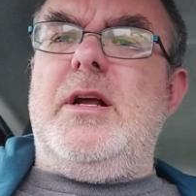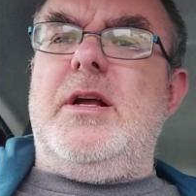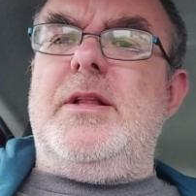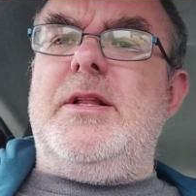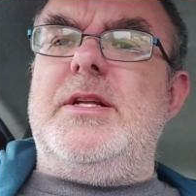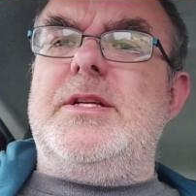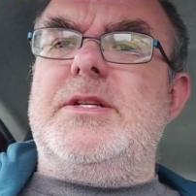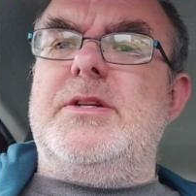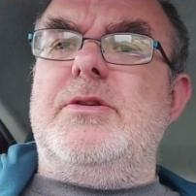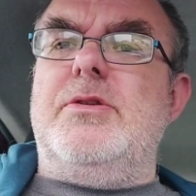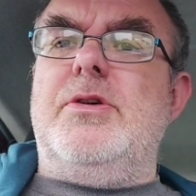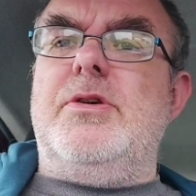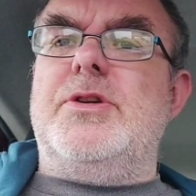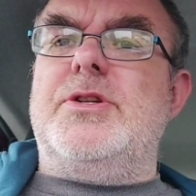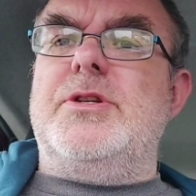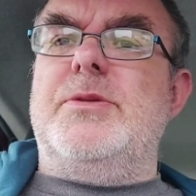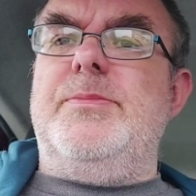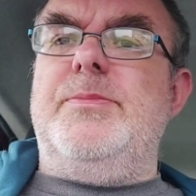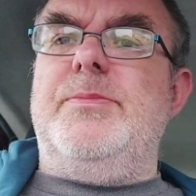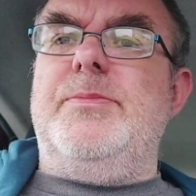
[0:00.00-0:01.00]
there's an
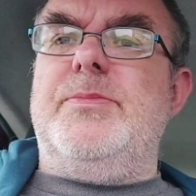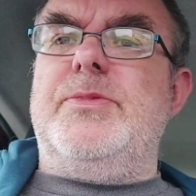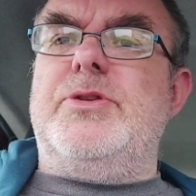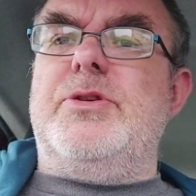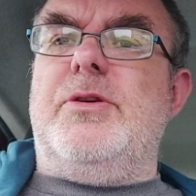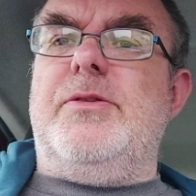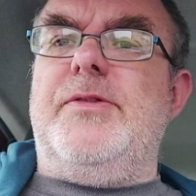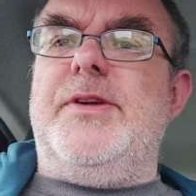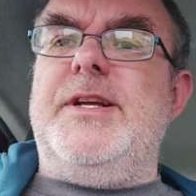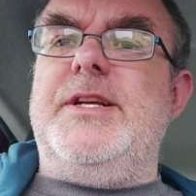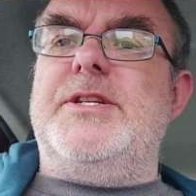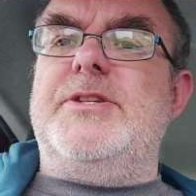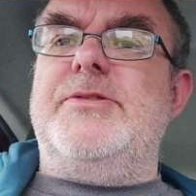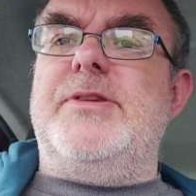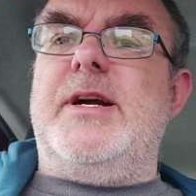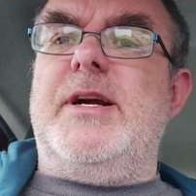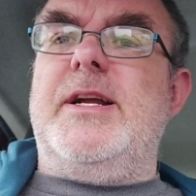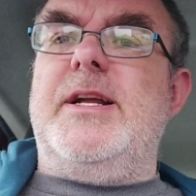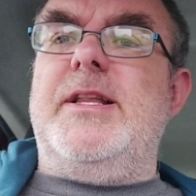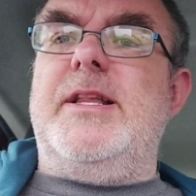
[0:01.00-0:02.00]
awesome sort of Easter
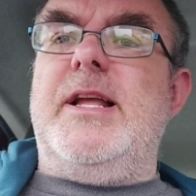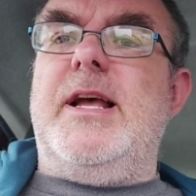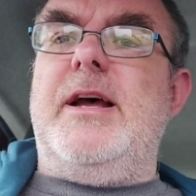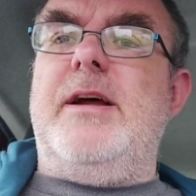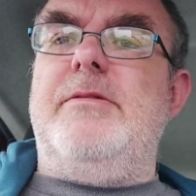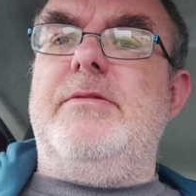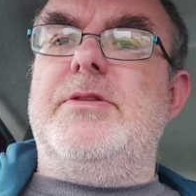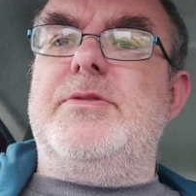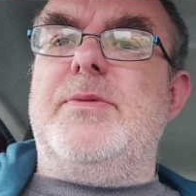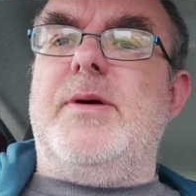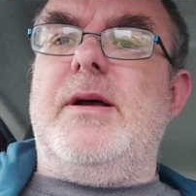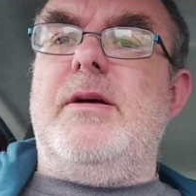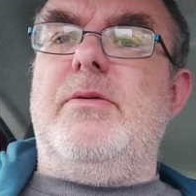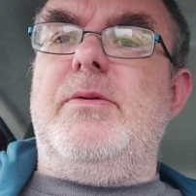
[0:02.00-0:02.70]
egg in there as well,